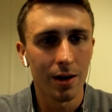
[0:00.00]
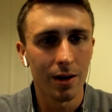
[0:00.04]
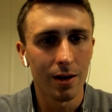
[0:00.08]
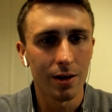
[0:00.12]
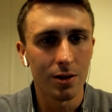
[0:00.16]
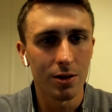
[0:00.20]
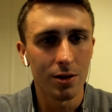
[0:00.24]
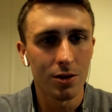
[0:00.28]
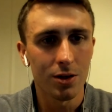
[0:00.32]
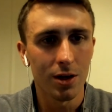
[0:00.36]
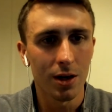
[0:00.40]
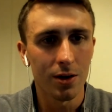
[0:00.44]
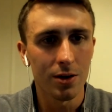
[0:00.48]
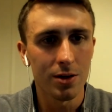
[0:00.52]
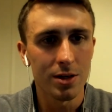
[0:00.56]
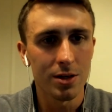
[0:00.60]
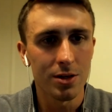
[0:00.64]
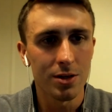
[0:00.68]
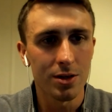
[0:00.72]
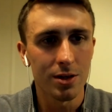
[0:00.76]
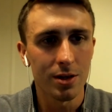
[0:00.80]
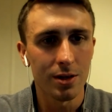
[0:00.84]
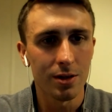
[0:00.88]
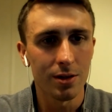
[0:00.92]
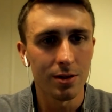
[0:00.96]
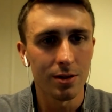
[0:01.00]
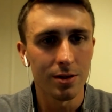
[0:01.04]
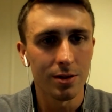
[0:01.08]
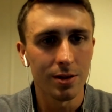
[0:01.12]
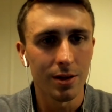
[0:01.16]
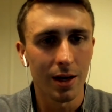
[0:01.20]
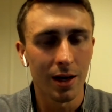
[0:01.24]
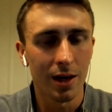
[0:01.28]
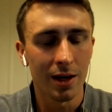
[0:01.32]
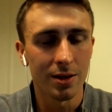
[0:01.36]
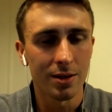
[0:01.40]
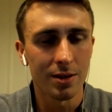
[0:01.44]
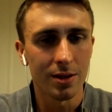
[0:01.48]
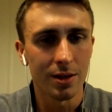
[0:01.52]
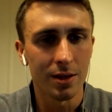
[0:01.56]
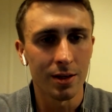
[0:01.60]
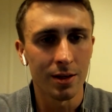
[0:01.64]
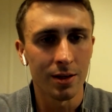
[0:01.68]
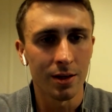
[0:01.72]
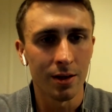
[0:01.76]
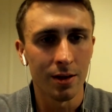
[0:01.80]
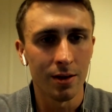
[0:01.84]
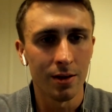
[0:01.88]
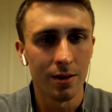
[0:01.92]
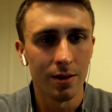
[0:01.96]
Charity Shield and
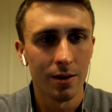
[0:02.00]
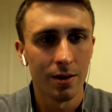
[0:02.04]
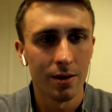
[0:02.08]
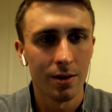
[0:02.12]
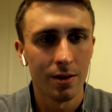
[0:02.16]
in